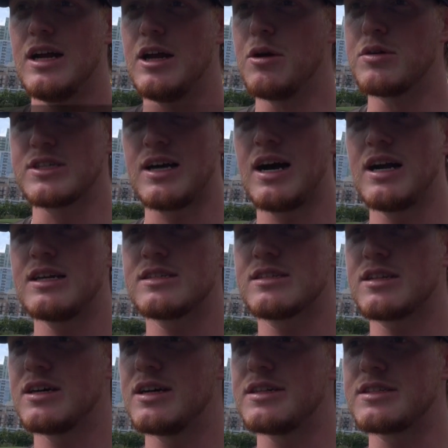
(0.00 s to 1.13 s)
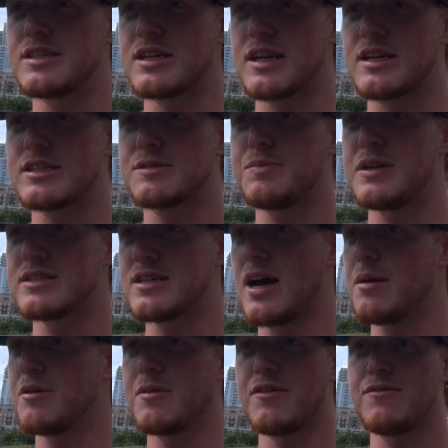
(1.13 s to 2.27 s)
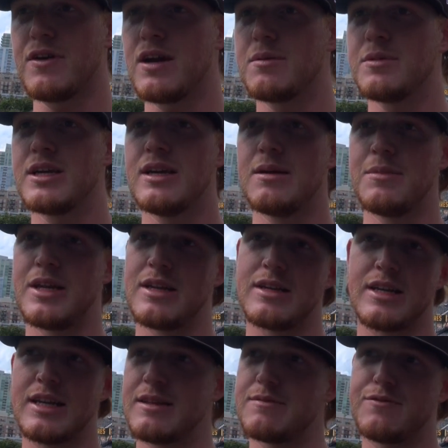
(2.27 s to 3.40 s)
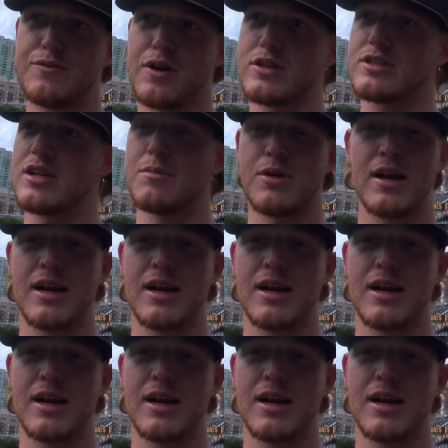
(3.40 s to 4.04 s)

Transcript: it was nice to to spend time with my family. I mean, first summer